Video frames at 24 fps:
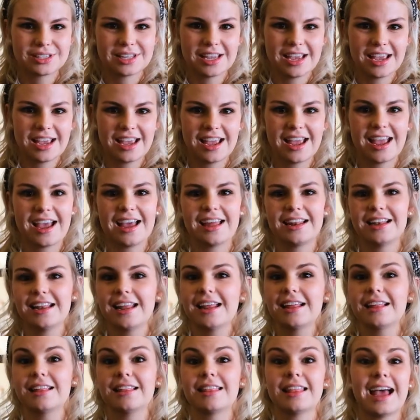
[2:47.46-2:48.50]
there and
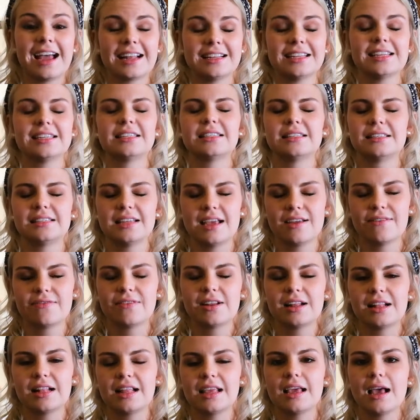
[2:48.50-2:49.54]
that is
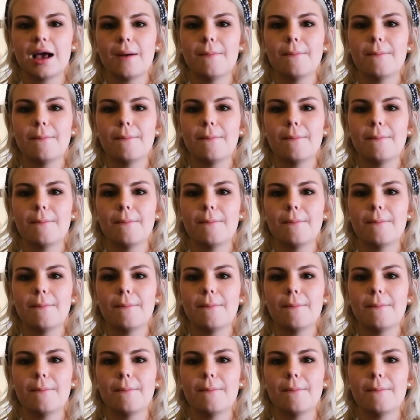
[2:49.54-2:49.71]
definitely a